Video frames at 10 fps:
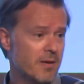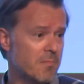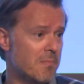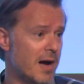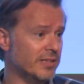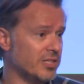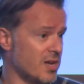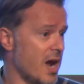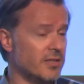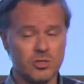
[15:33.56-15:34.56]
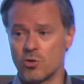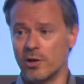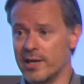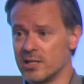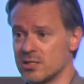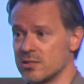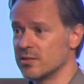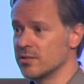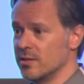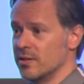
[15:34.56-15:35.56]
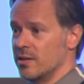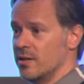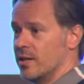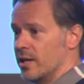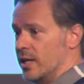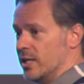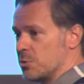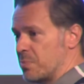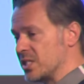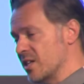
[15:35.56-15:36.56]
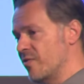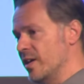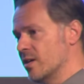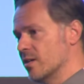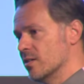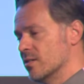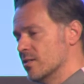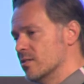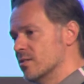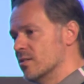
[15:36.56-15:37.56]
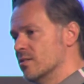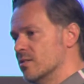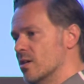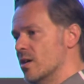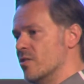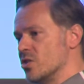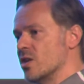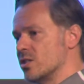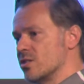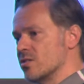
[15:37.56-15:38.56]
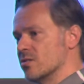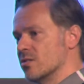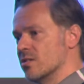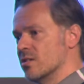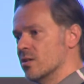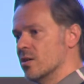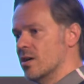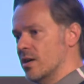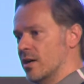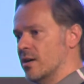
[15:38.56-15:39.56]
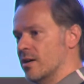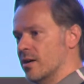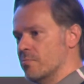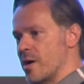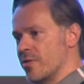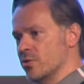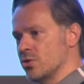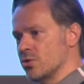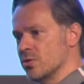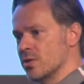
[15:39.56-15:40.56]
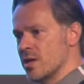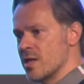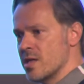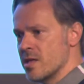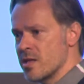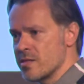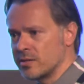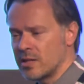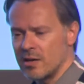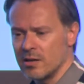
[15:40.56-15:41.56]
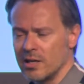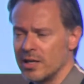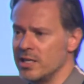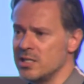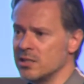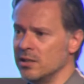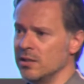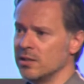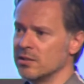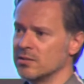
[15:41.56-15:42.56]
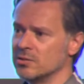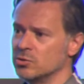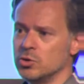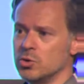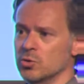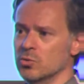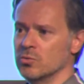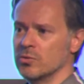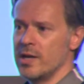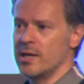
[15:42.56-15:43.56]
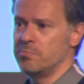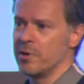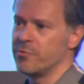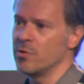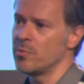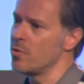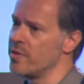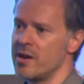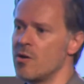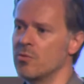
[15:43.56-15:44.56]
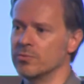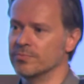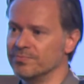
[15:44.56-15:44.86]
my designers' colleagues in specific research methods that are easy to do and perform on their own.